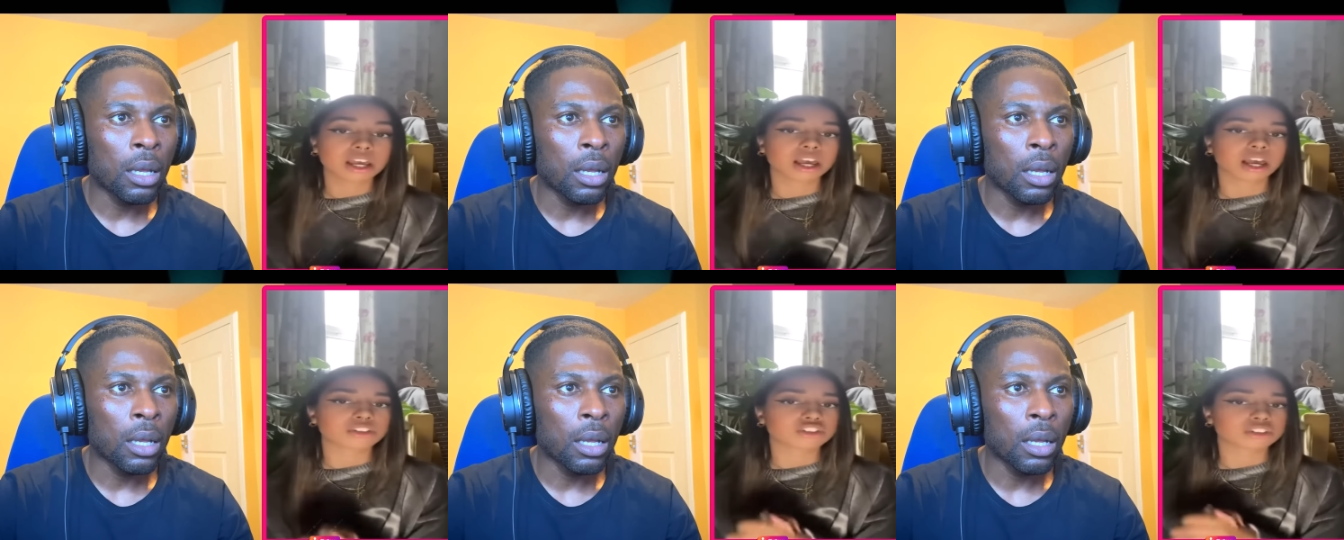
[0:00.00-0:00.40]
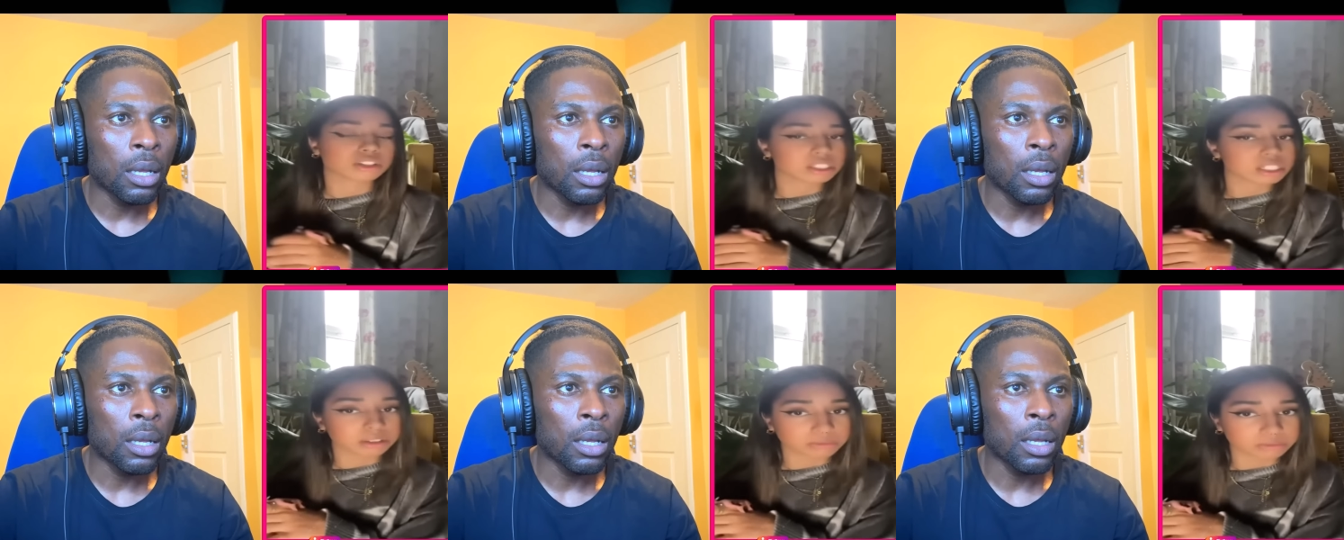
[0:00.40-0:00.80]
Speaker 1: As you can
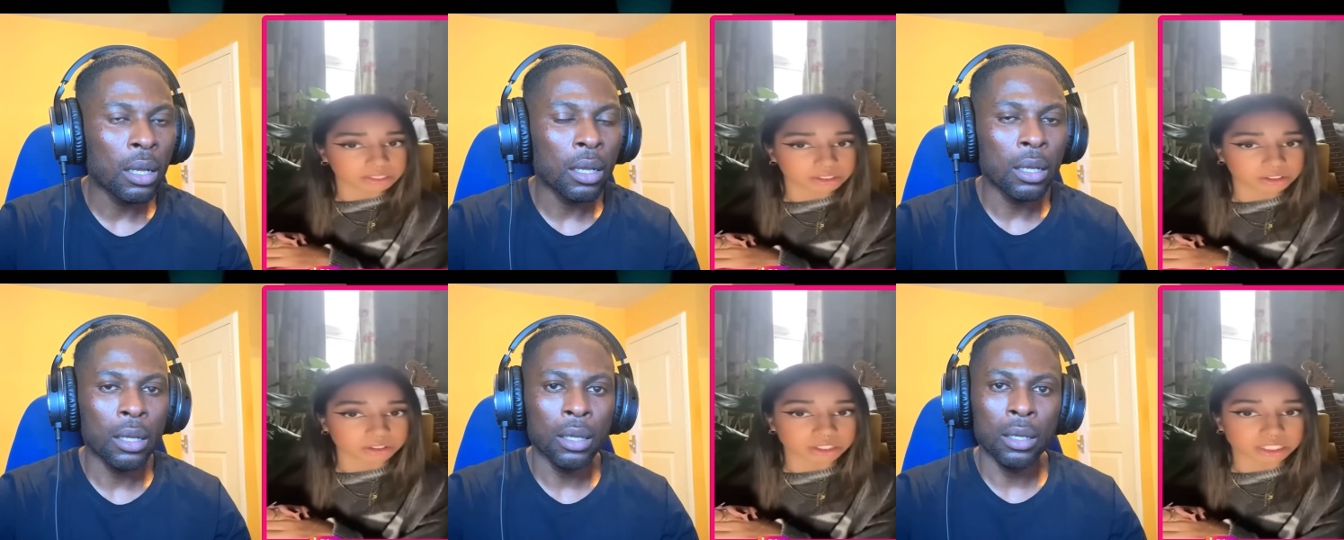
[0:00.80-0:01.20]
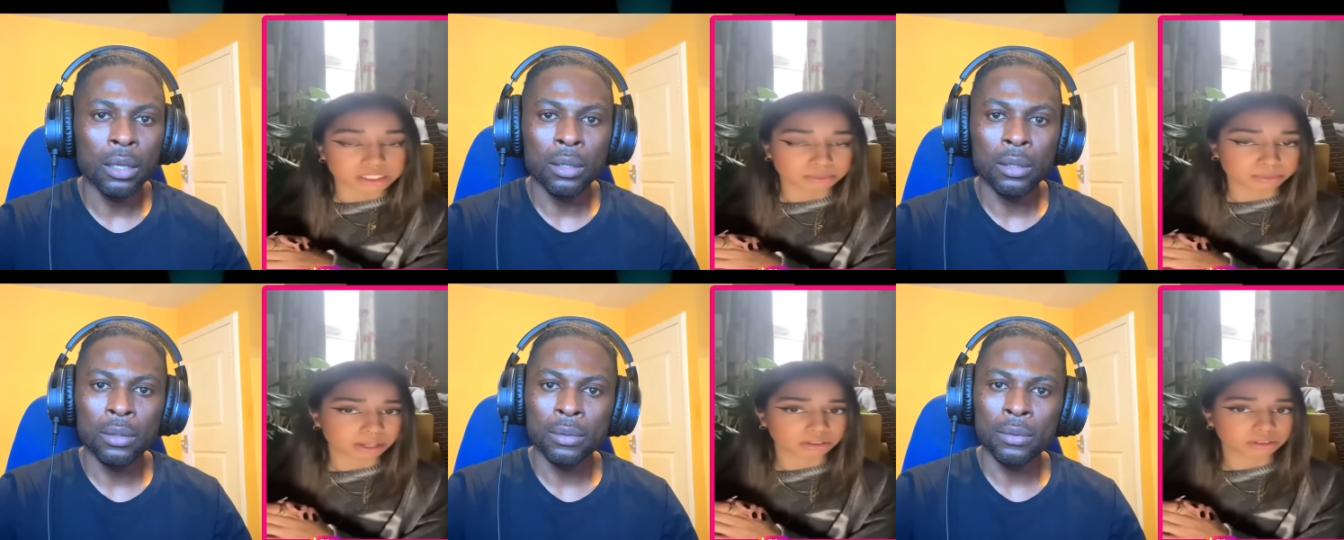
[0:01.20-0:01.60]
see in the video, he's
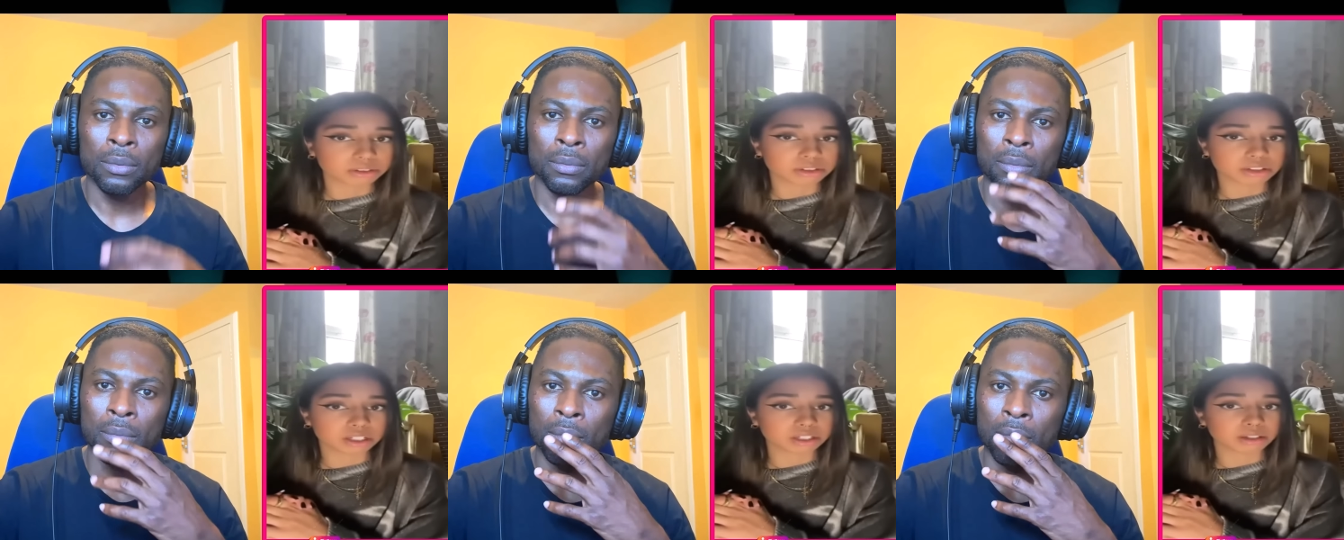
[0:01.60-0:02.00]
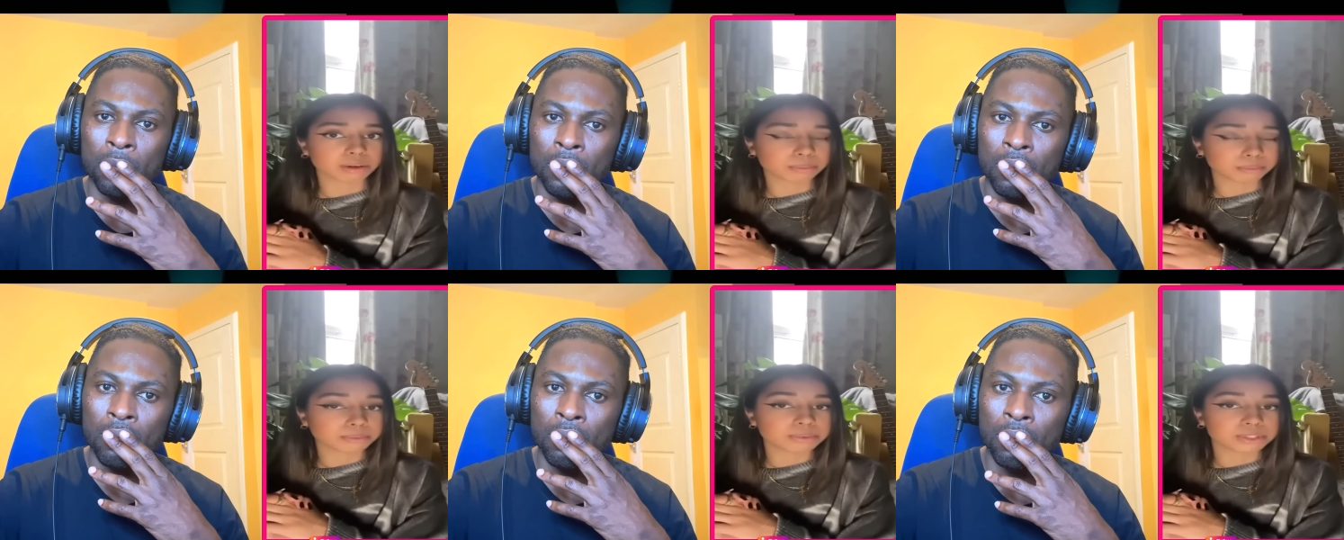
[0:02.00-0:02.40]
about
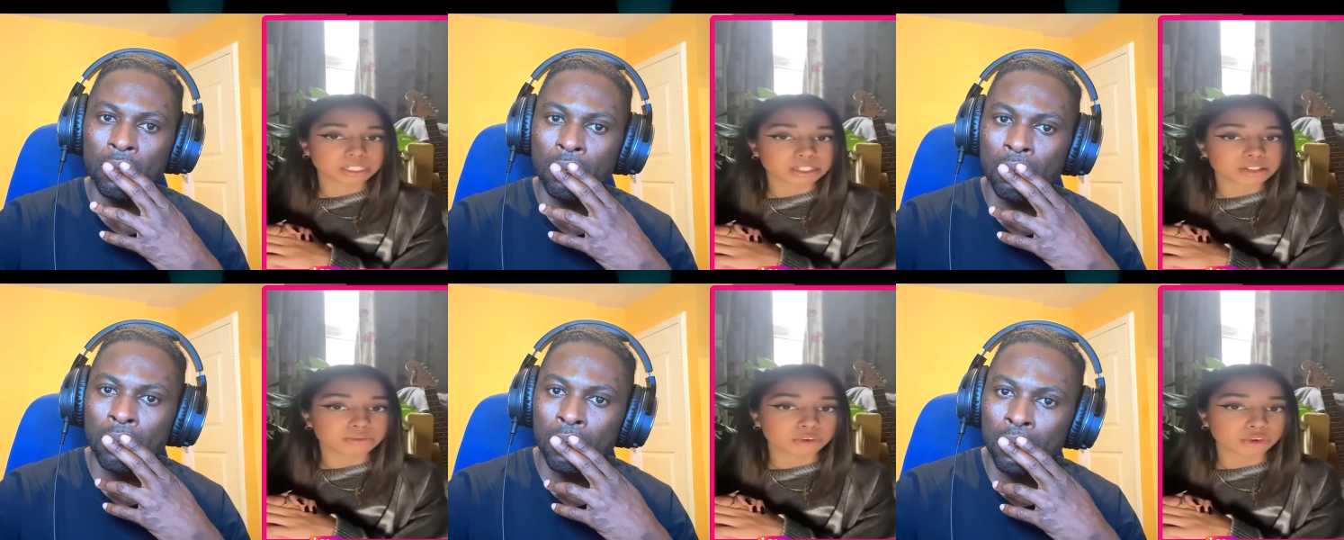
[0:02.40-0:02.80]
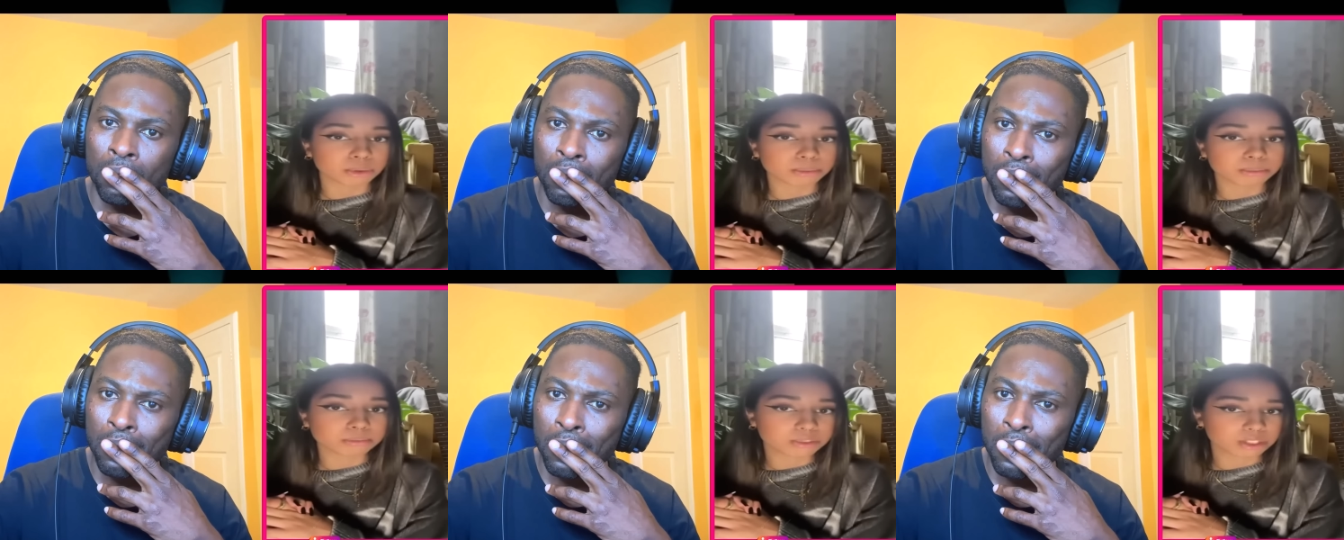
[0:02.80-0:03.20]
a six foot
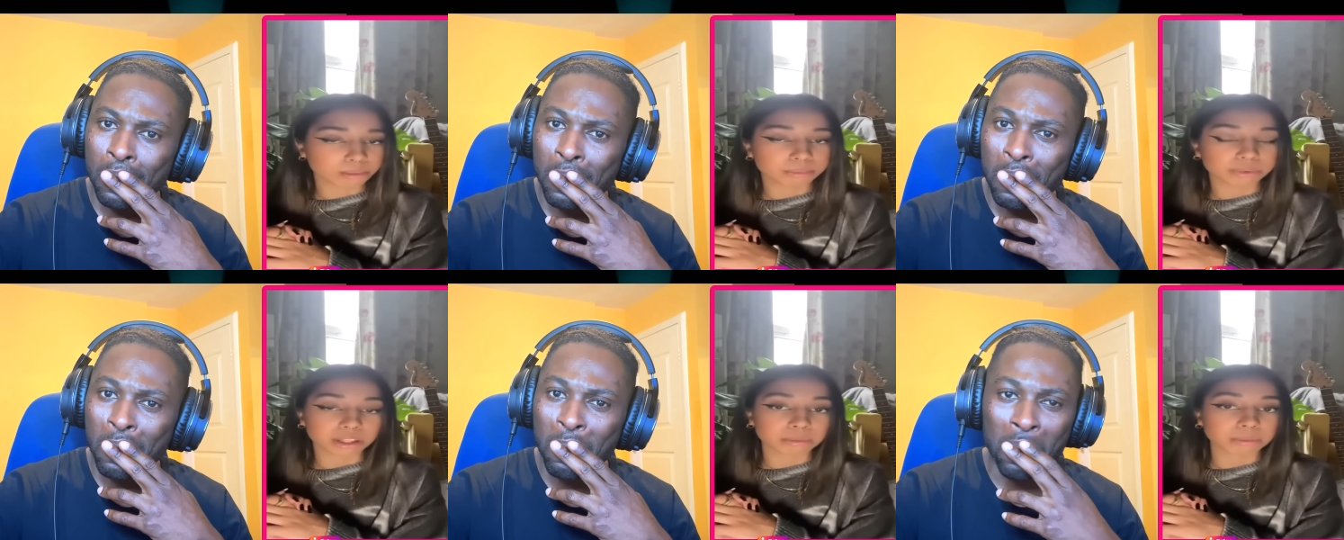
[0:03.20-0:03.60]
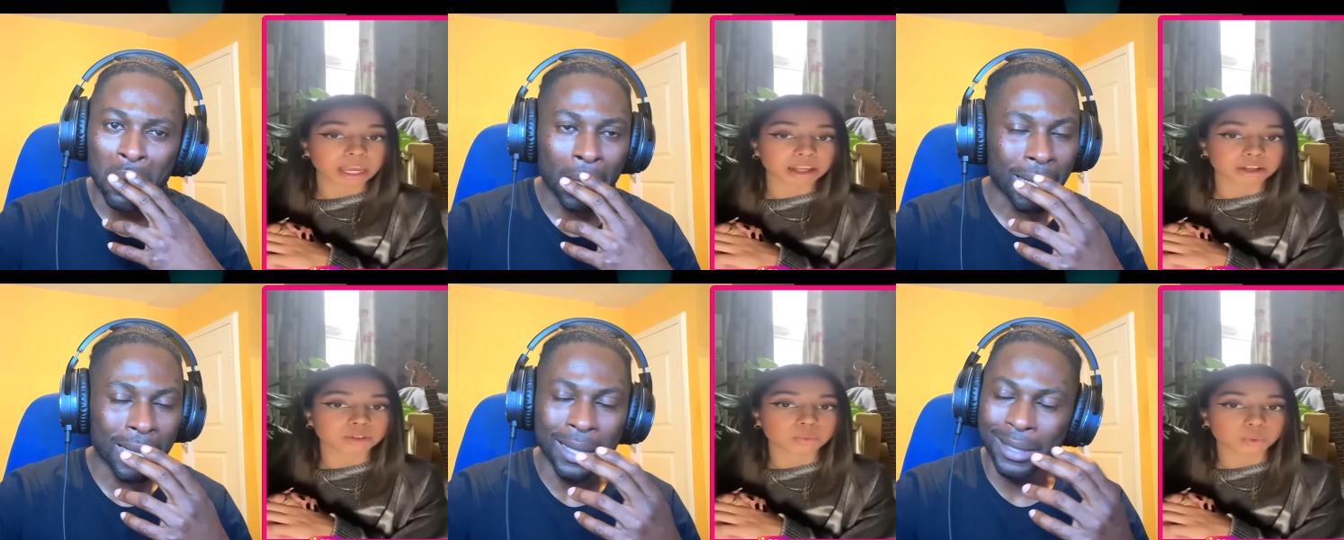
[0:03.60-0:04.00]
something
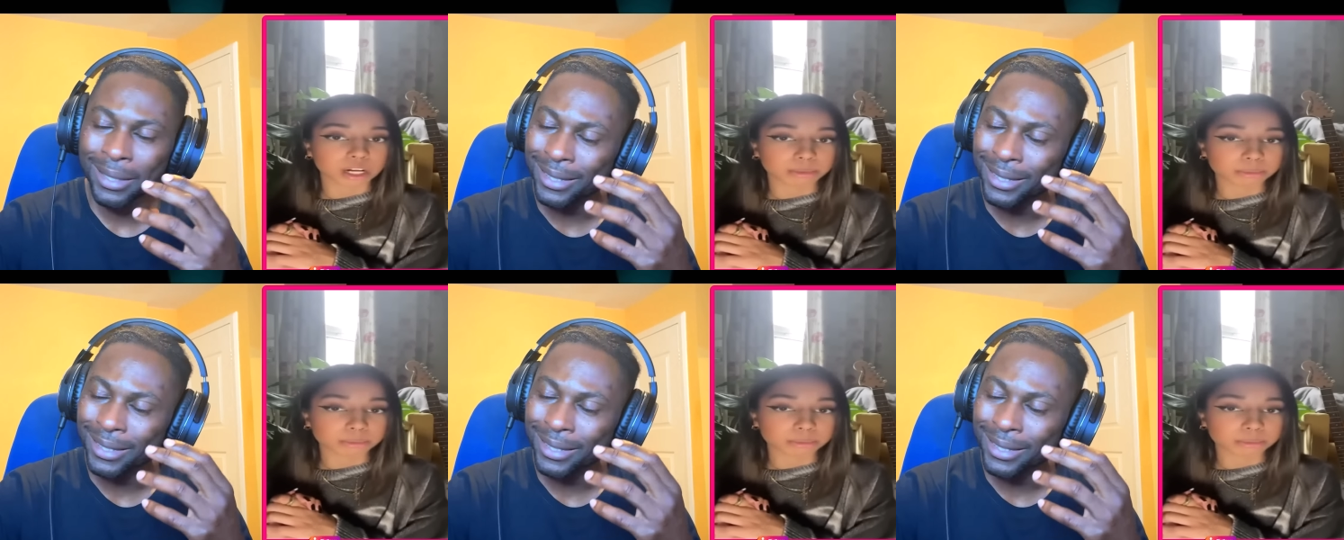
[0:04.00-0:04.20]
man, quite